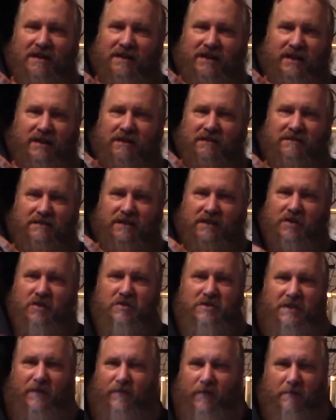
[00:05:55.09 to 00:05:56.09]
the
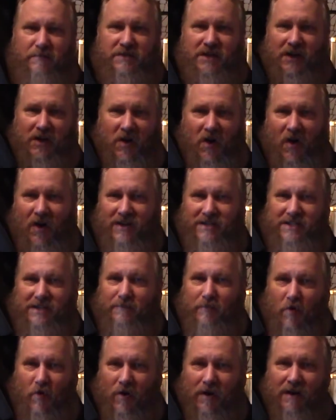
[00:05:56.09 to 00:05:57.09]
acoustic foam is going to cost you
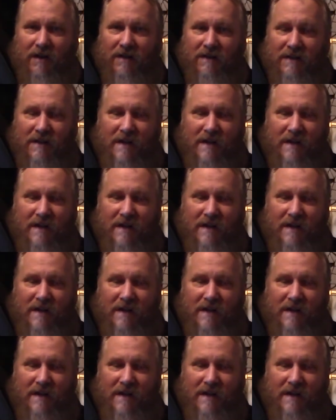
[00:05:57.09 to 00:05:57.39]
more.